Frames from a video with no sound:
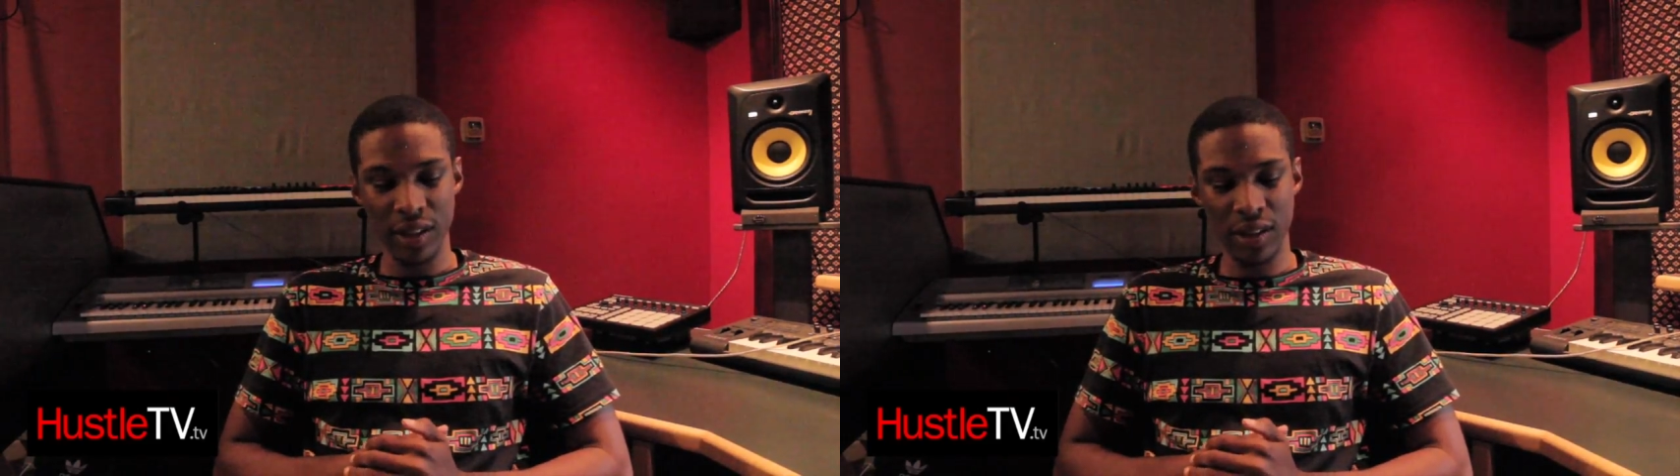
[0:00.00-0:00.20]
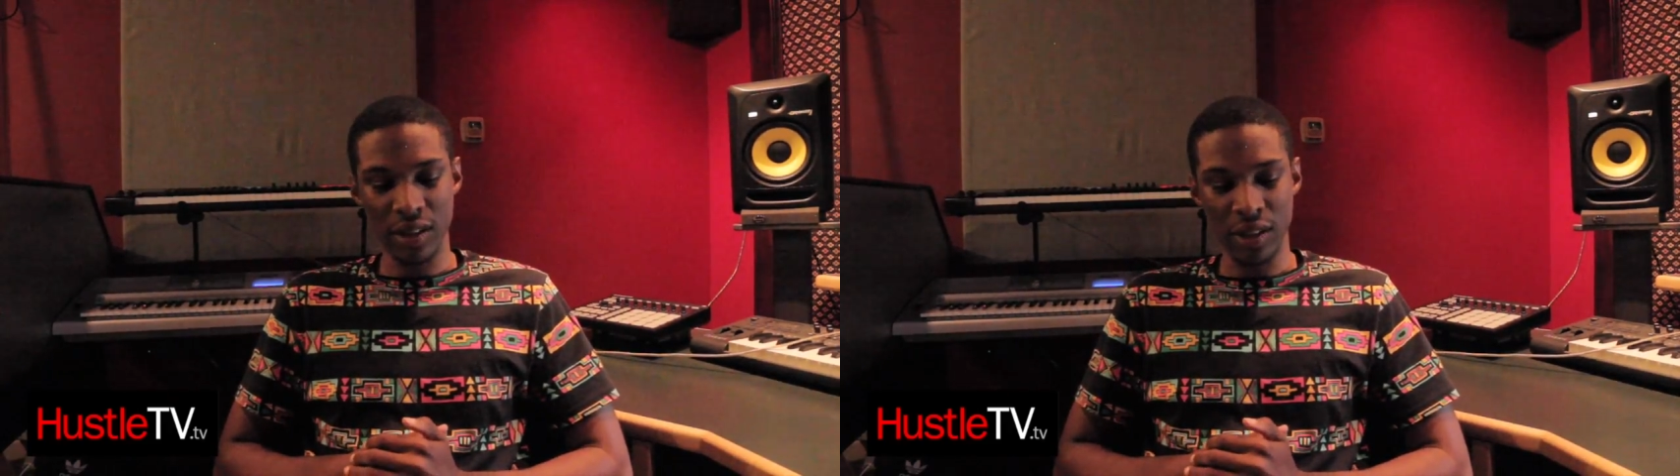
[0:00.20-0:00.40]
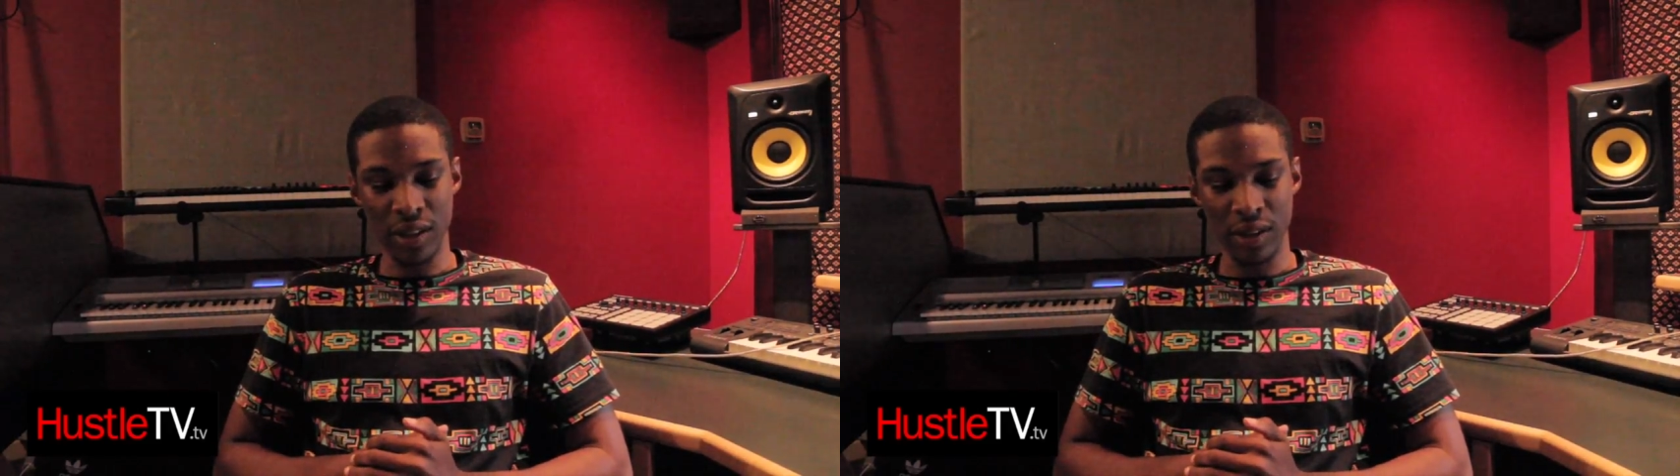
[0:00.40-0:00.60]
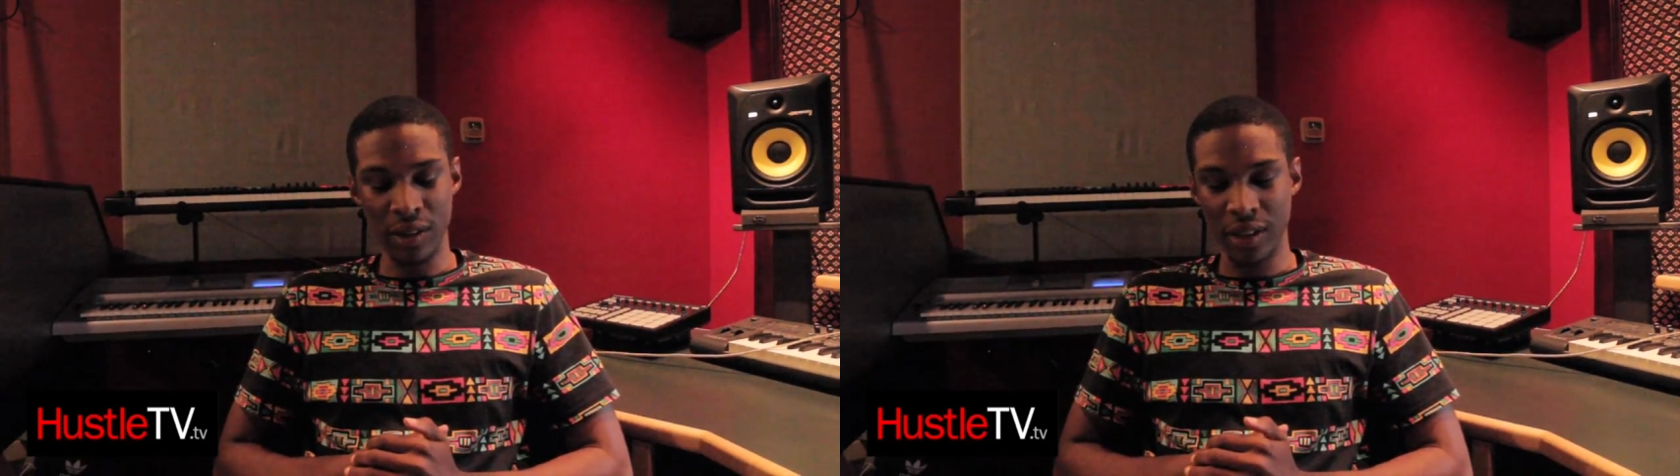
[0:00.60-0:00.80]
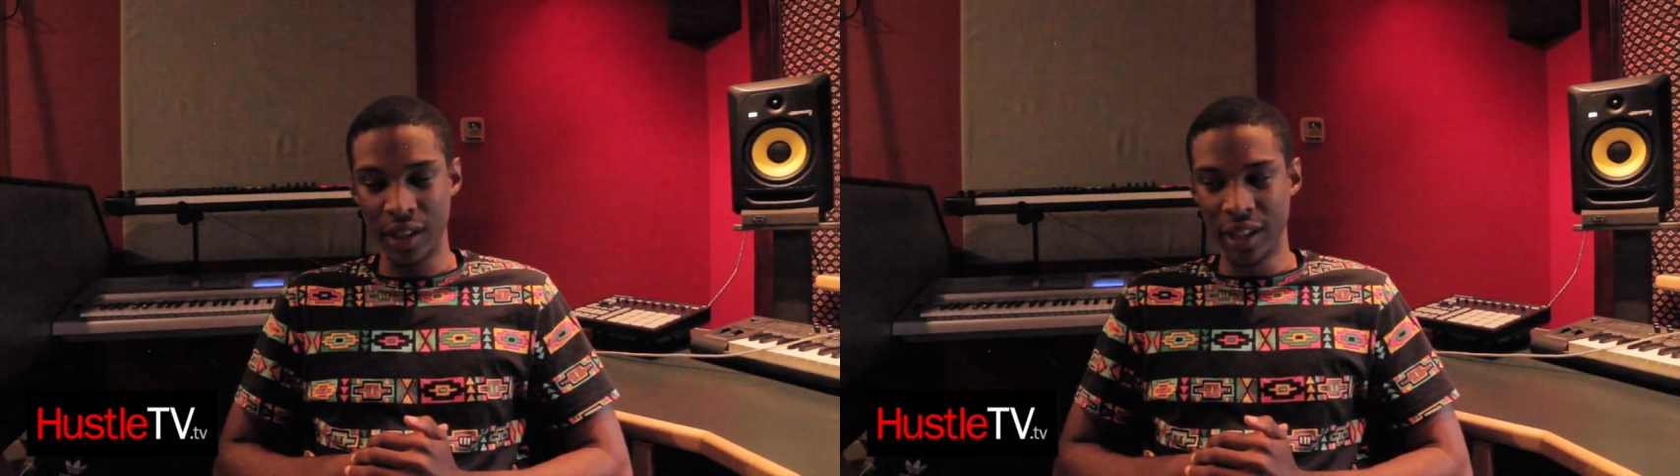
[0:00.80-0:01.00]

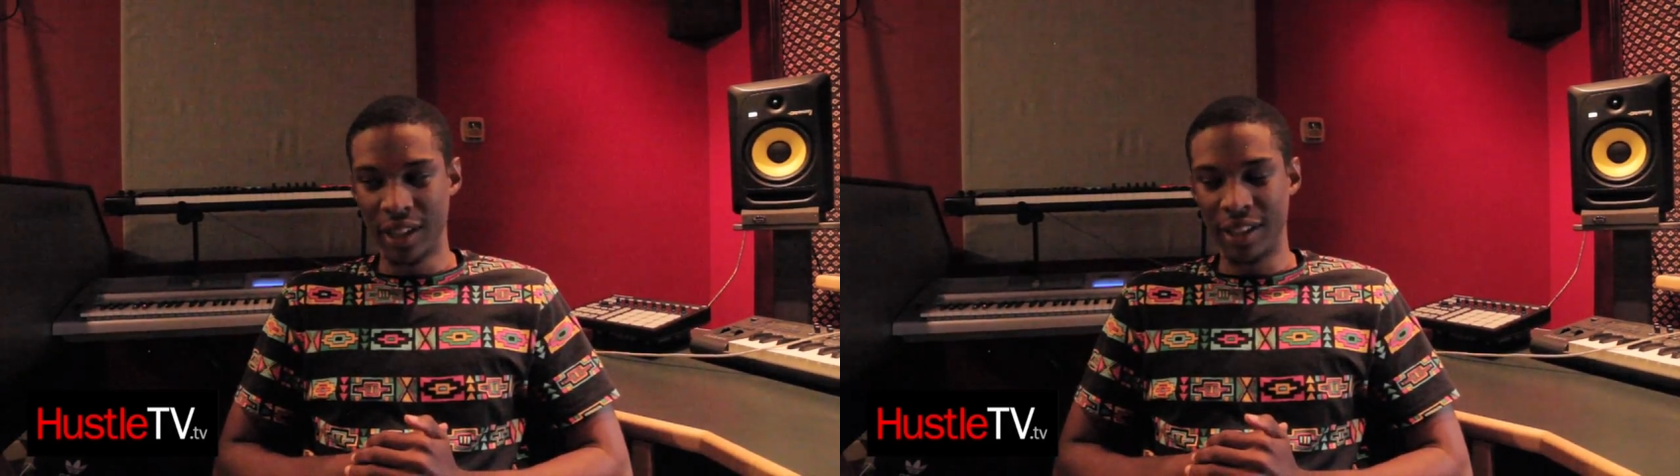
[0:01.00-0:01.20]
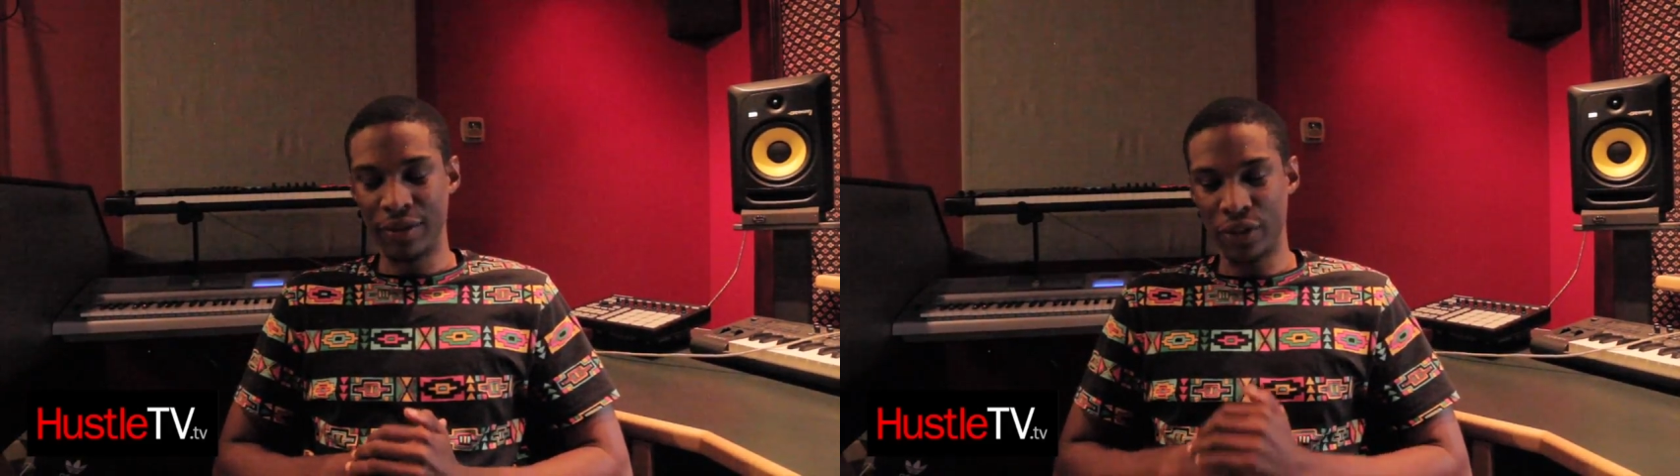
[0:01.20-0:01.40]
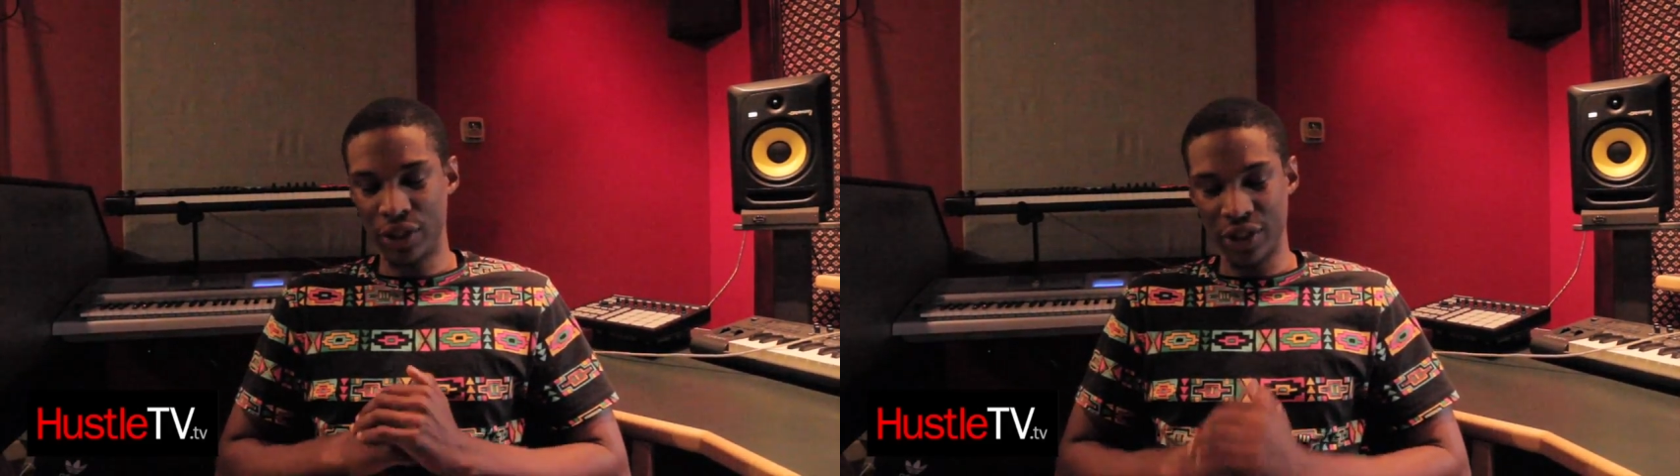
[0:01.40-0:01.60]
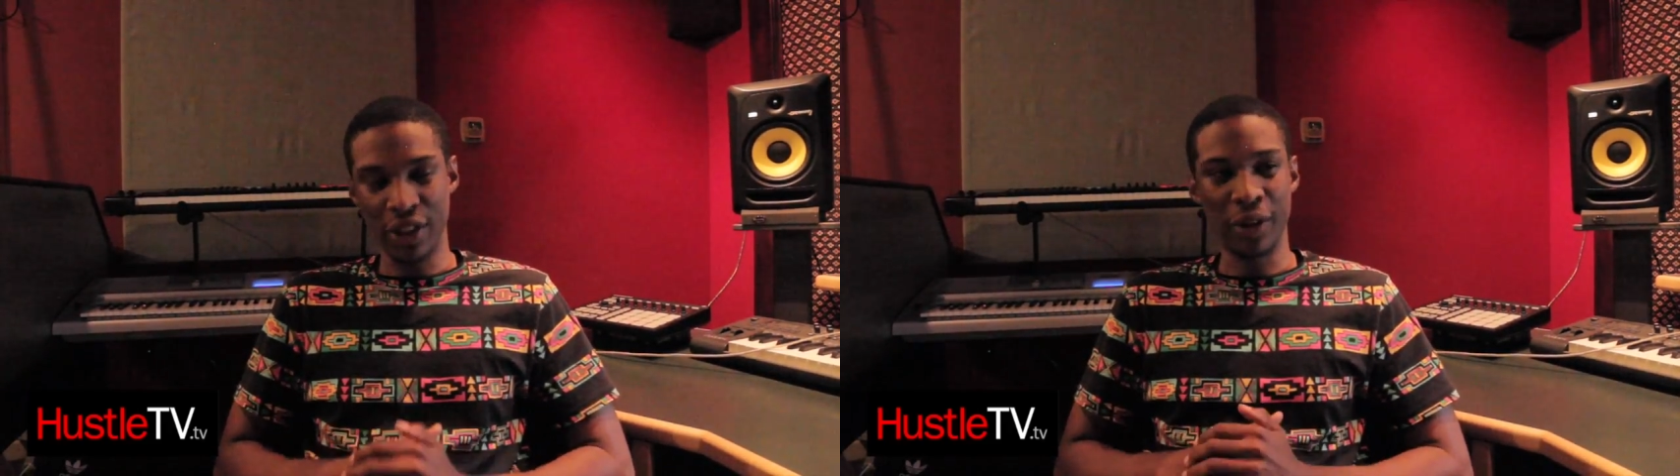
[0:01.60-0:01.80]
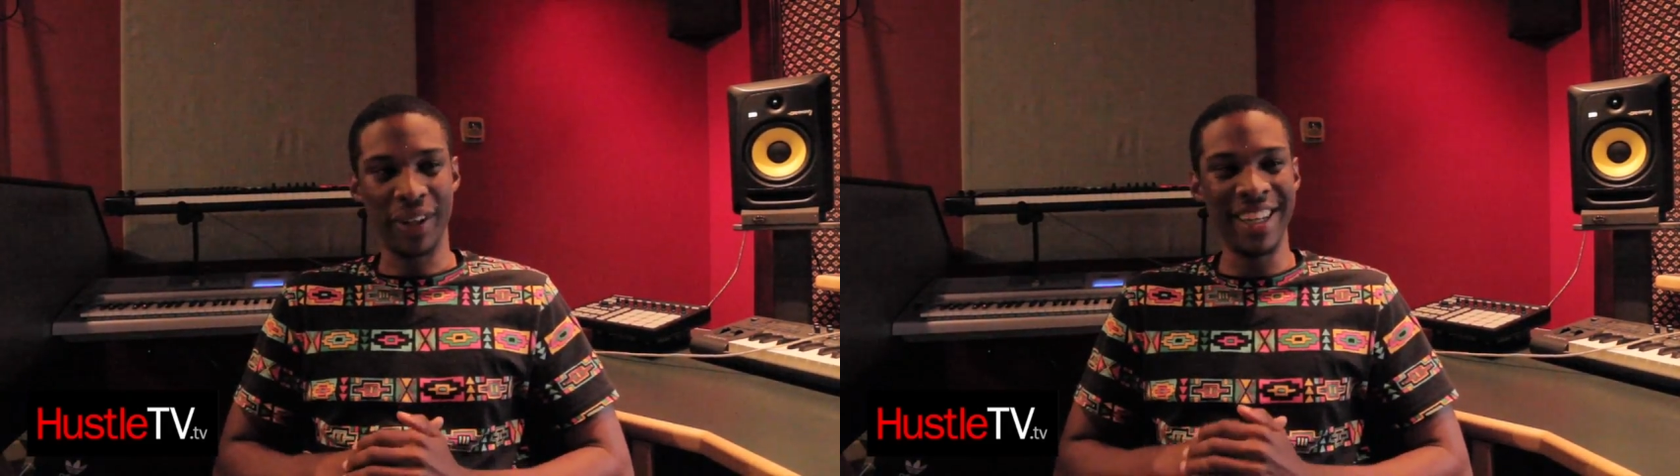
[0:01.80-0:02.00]
So for
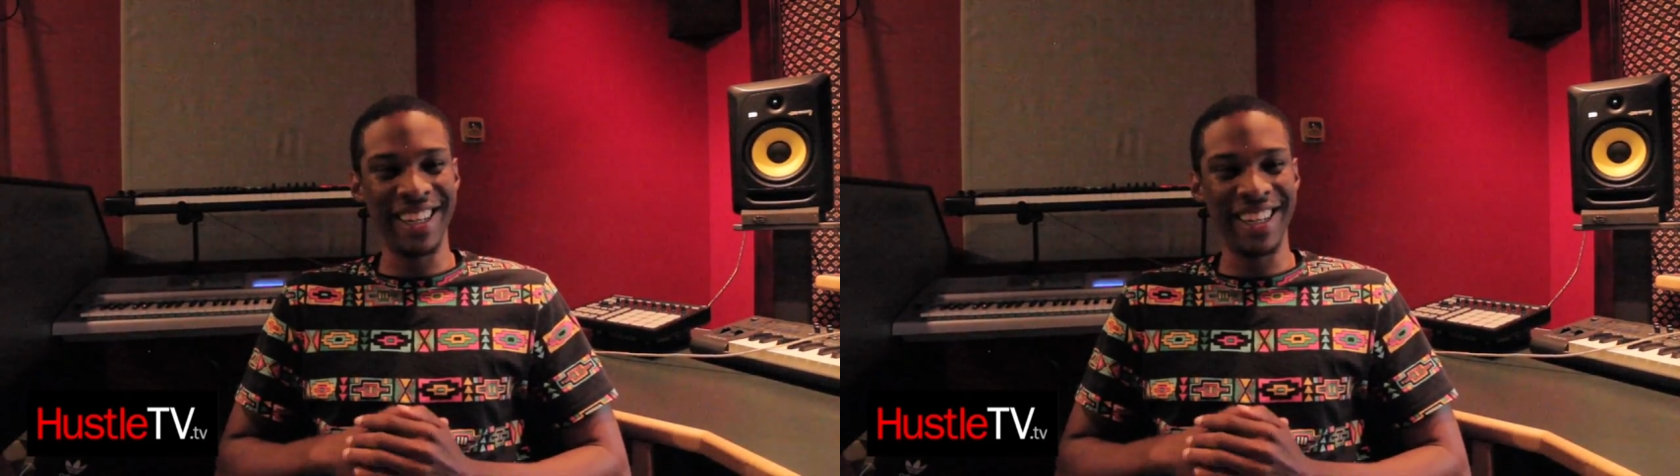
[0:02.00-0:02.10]
sure